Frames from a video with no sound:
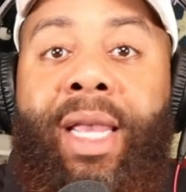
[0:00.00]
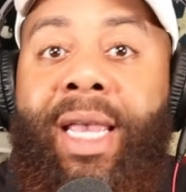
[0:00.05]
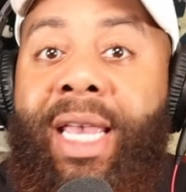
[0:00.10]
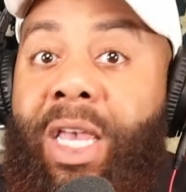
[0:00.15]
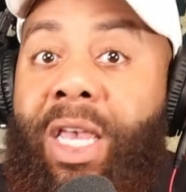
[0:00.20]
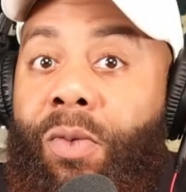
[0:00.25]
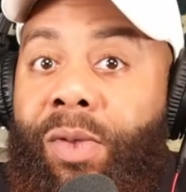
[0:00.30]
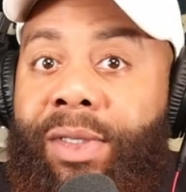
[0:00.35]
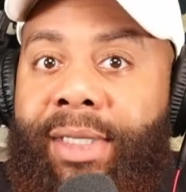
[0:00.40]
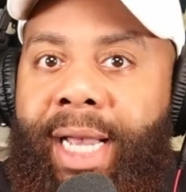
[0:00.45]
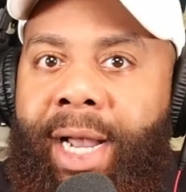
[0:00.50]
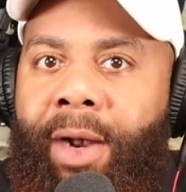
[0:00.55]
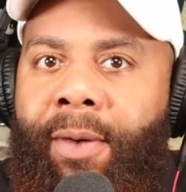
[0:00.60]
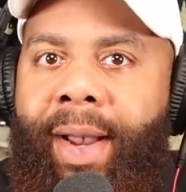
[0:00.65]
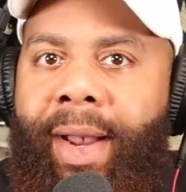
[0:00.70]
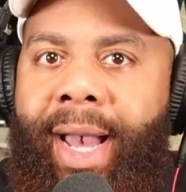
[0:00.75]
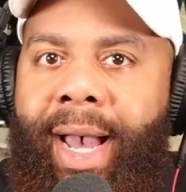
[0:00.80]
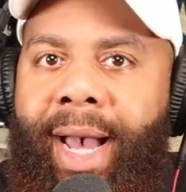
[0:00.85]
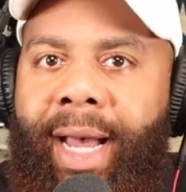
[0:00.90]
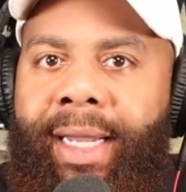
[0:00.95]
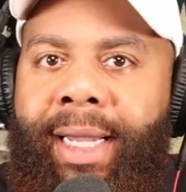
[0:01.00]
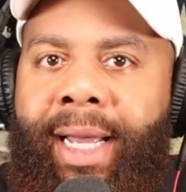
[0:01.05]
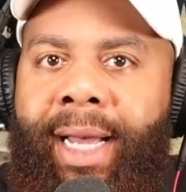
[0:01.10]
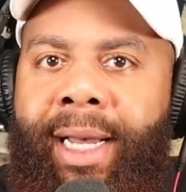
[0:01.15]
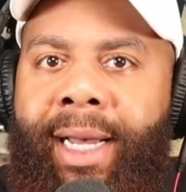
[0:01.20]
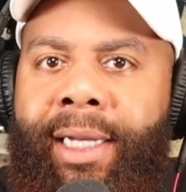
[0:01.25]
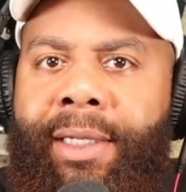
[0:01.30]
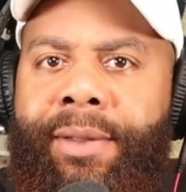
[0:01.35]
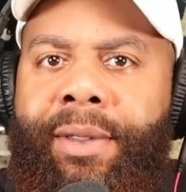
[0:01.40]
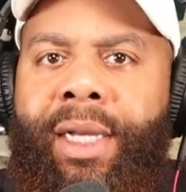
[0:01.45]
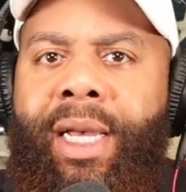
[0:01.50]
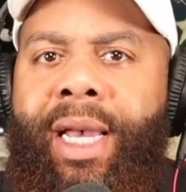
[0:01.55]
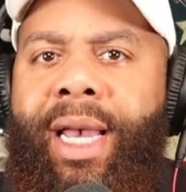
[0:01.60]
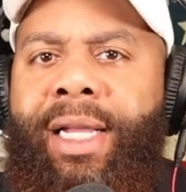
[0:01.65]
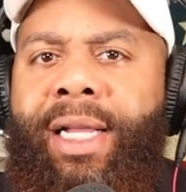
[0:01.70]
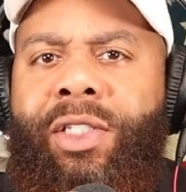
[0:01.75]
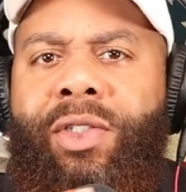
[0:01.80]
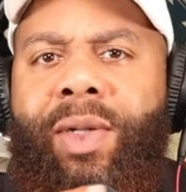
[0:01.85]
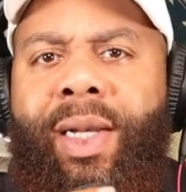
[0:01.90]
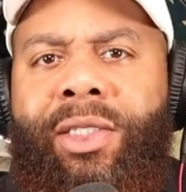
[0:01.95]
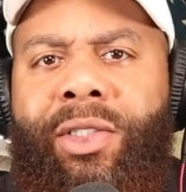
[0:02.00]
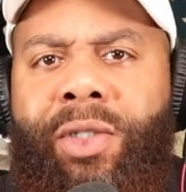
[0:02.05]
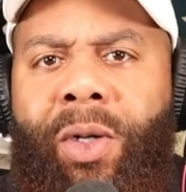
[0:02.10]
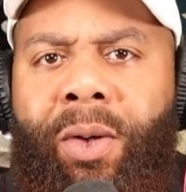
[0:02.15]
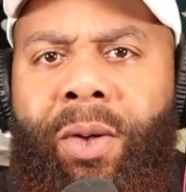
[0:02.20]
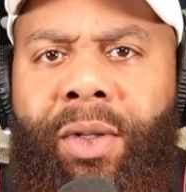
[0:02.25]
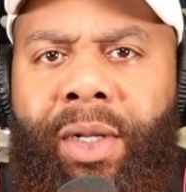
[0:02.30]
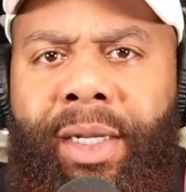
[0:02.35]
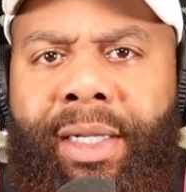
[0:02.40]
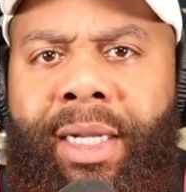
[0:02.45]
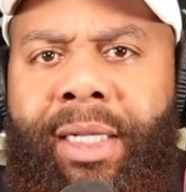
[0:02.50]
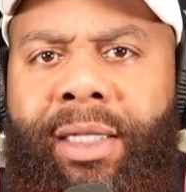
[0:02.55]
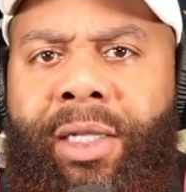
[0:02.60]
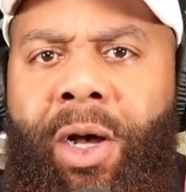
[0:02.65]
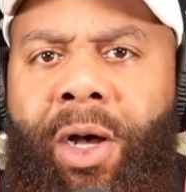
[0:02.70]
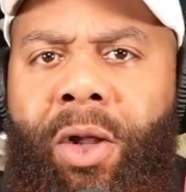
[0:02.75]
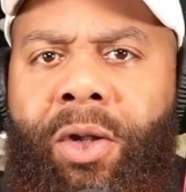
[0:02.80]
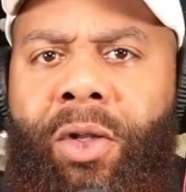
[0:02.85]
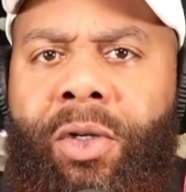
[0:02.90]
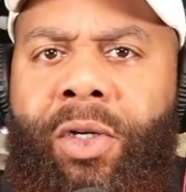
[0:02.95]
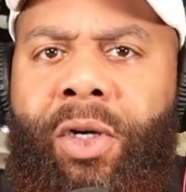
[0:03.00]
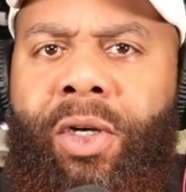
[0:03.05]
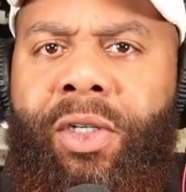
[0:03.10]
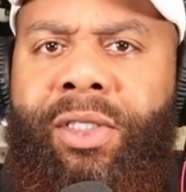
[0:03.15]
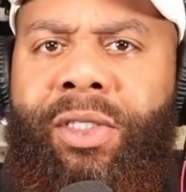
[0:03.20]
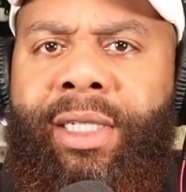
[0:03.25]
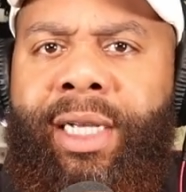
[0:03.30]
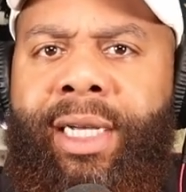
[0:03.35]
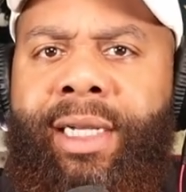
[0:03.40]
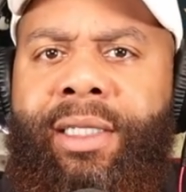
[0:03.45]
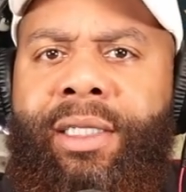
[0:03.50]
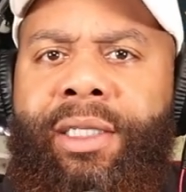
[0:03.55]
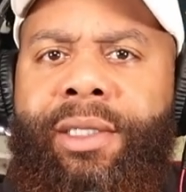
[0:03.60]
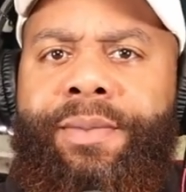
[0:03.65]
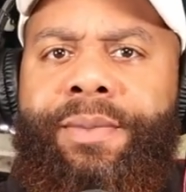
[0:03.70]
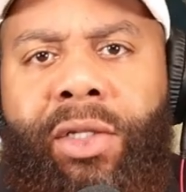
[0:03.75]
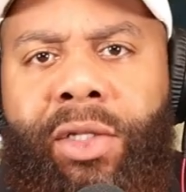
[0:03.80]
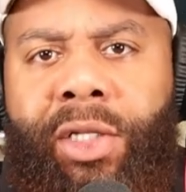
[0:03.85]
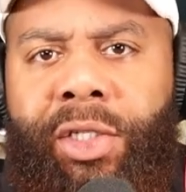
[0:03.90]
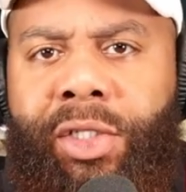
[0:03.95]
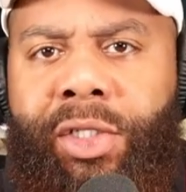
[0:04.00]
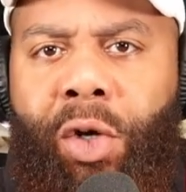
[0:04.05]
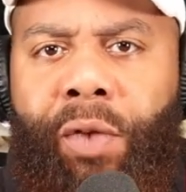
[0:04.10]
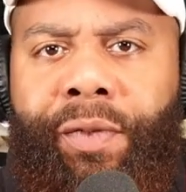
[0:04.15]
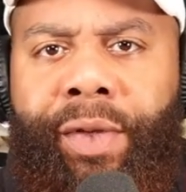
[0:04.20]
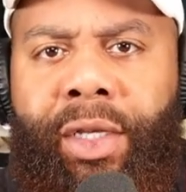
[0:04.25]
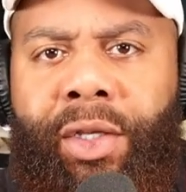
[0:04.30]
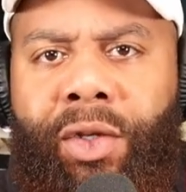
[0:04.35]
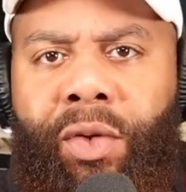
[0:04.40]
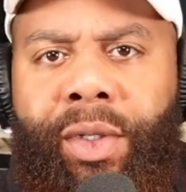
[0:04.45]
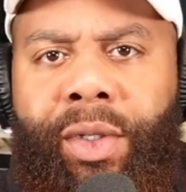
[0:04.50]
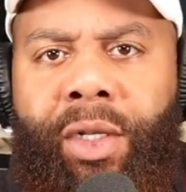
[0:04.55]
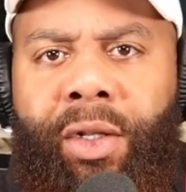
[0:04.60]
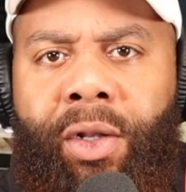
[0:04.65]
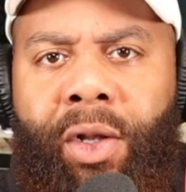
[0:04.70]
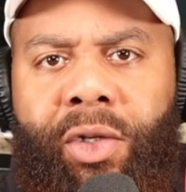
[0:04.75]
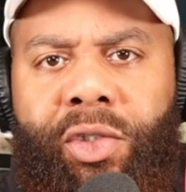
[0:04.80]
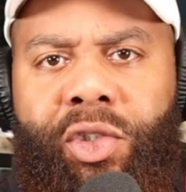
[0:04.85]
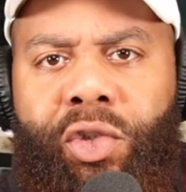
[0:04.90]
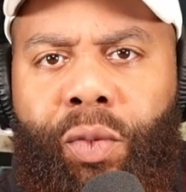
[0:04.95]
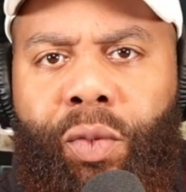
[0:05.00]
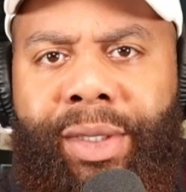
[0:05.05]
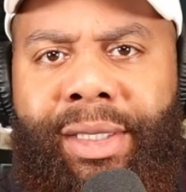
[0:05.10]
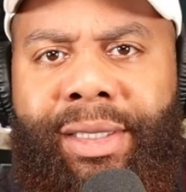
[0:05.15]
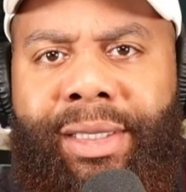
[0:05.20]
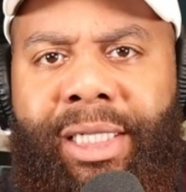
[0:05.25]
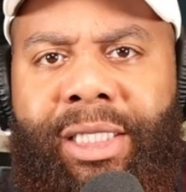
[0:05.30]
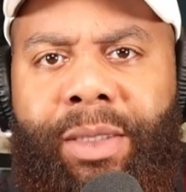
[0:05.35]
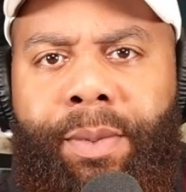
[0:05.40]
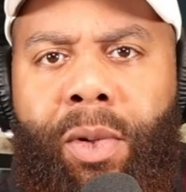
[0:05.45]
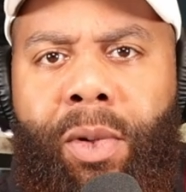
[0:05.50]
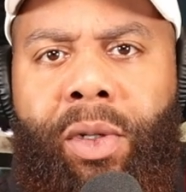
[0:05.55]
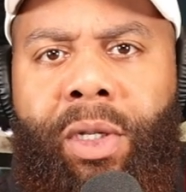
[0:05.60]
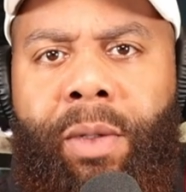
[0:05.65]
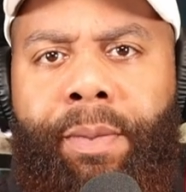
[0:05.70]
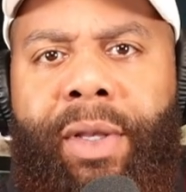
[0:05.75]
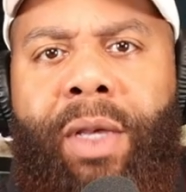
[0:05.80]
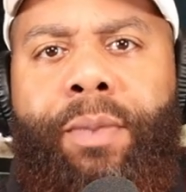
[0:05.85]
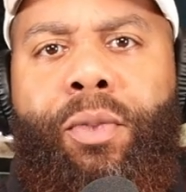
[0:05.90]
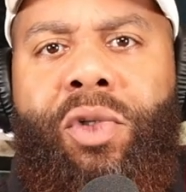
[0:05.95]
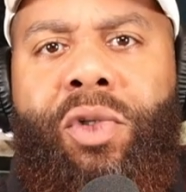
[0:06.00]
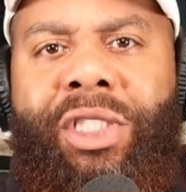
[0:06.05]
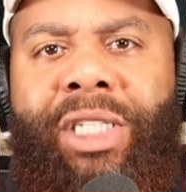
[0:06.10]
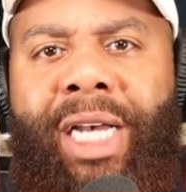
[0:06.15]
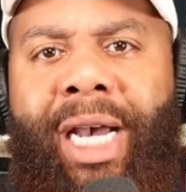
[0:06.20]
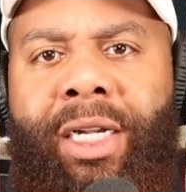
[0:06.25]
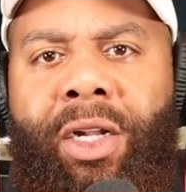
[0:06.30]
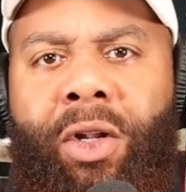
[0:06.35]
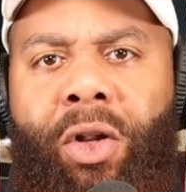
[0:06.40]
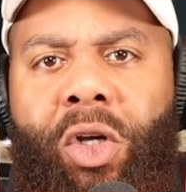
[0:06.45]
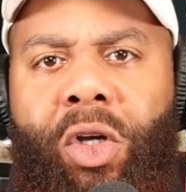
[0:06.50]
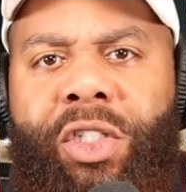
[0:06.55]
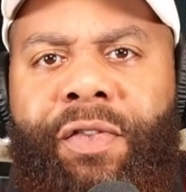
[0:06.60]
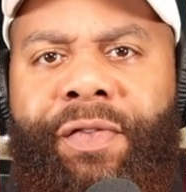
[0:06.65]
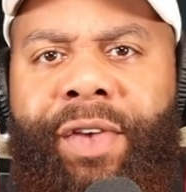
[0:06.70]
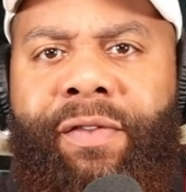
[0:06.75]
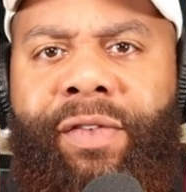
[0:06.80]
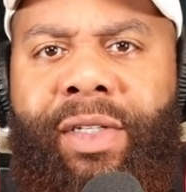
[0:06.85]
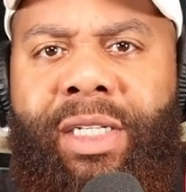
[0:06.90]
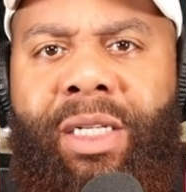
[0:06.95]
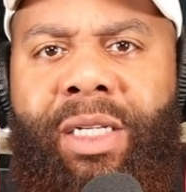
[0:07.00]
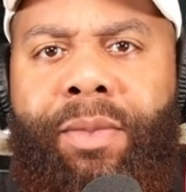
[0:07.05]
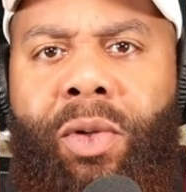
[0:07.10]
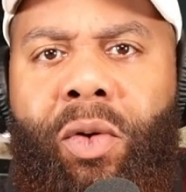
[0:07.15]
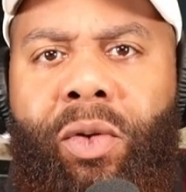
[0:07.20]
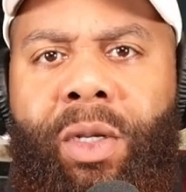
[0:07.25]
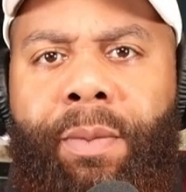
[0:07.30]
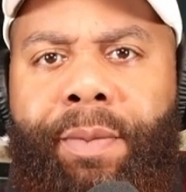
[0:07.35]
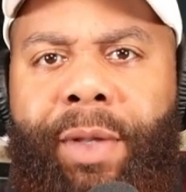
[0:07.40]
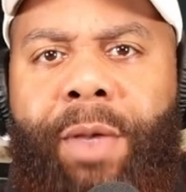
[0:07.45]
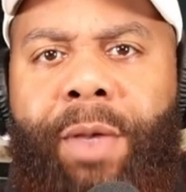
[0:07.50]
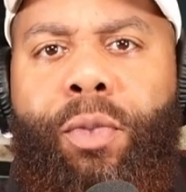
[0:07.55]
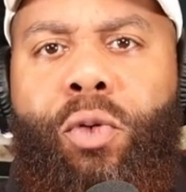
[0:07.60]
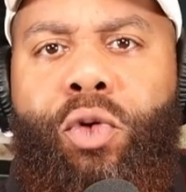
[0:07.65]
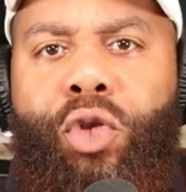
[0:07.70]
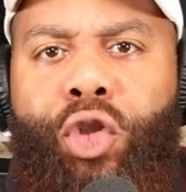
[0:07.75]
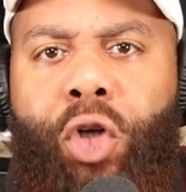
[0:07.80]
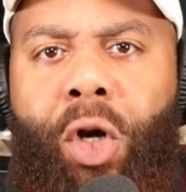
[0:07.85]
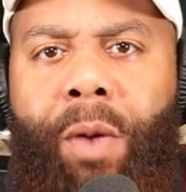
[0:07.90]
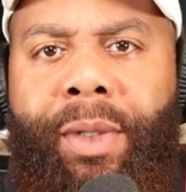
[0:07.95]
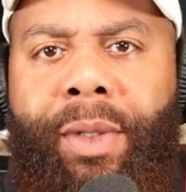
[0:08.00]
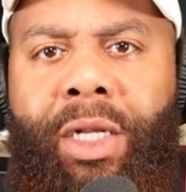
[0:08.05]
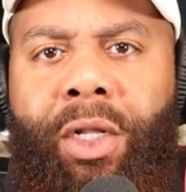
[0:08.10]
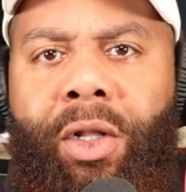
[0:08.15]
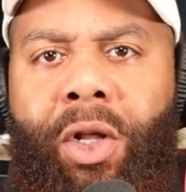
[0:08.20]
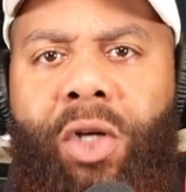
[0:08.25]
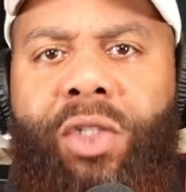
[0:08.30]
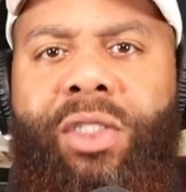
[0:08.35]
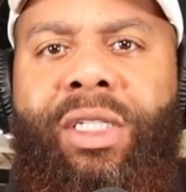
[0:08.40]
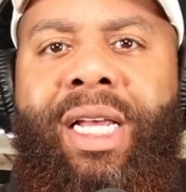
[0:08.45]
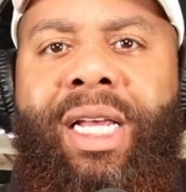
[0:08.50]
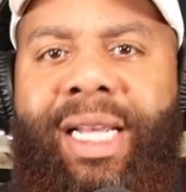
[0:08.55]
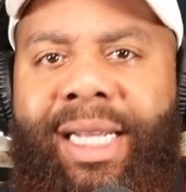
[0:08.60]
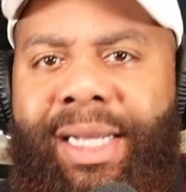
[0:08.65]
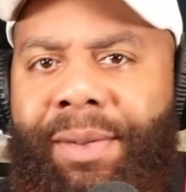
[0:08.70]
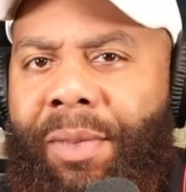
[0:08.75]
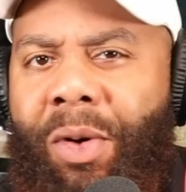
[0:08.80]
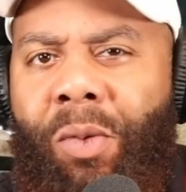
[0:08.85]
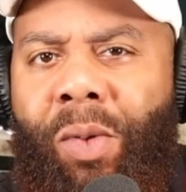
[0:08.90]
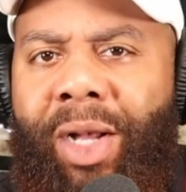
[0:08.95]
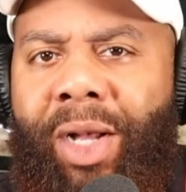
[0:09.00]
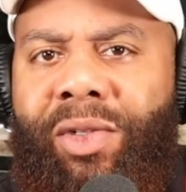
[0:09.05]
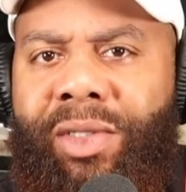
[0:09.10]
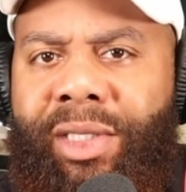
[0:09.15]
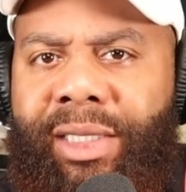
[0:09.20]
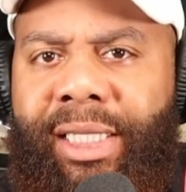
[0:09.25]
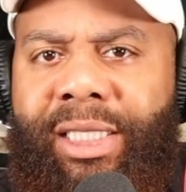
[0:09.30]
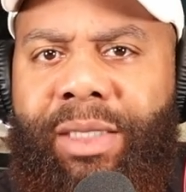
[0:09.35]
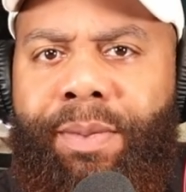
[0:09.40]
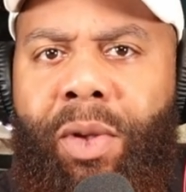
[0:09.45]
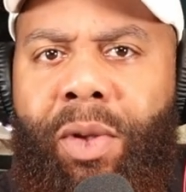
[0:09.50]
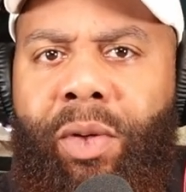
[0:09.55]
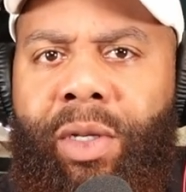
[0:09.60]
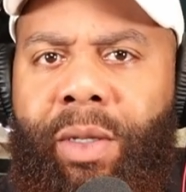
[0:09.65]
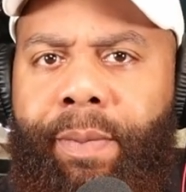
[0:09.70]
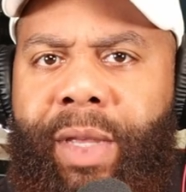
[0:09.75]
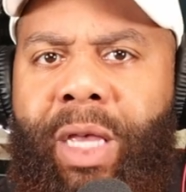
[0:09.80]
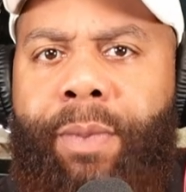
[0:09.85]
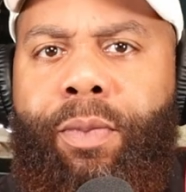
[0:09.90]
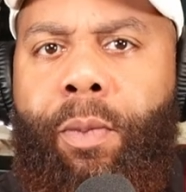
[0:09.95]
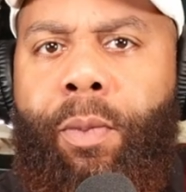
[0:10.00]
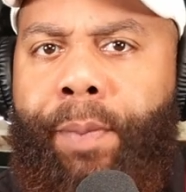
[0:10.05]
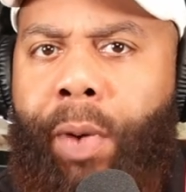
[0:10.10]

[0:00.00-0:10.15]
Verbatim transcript: He was our ally. And so I start looking at the Holocaust. Yes, the Soviet Union lost twenty-six million people. China lost fifteen million people. Germany lost around six million people.